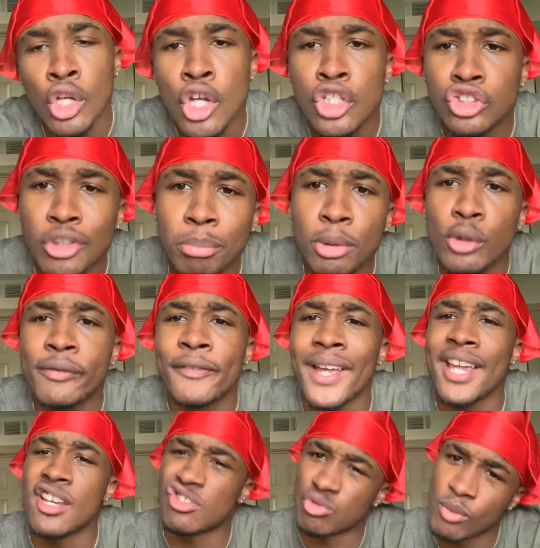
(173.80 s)
So blue
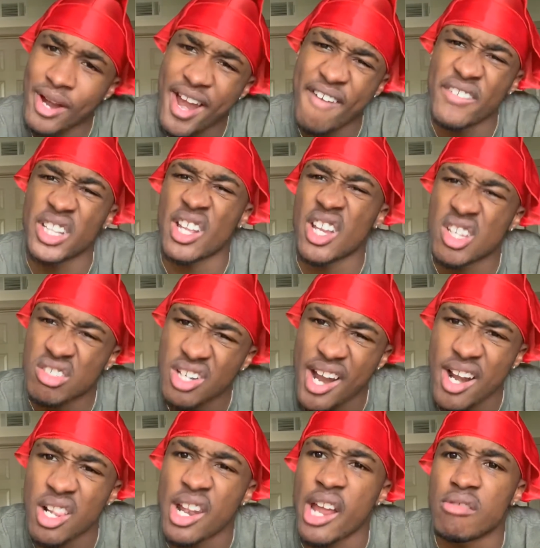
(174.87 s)
phase is where everything is
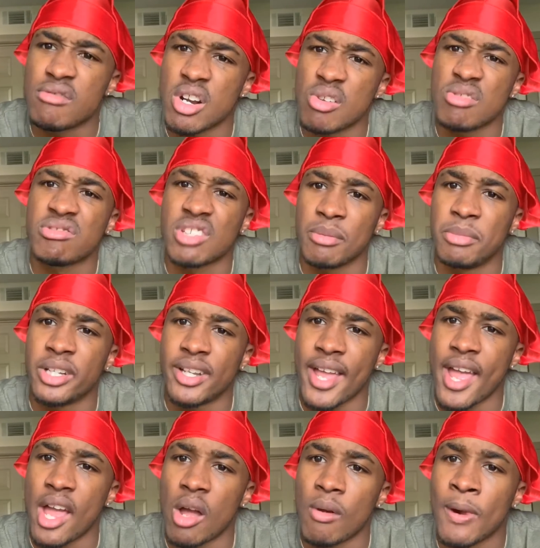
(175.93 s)
kind of like real simmered
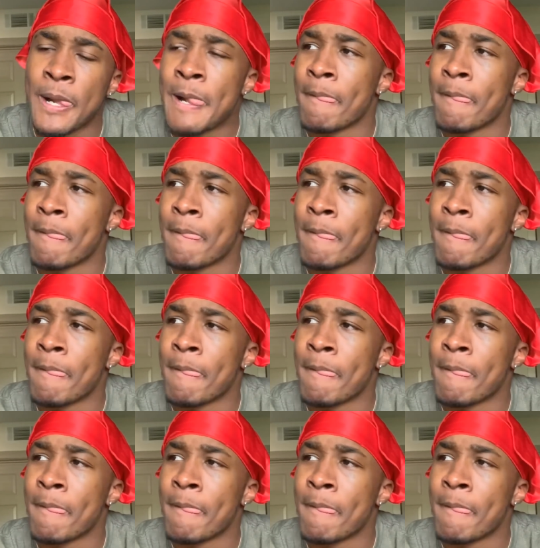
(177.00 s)
down.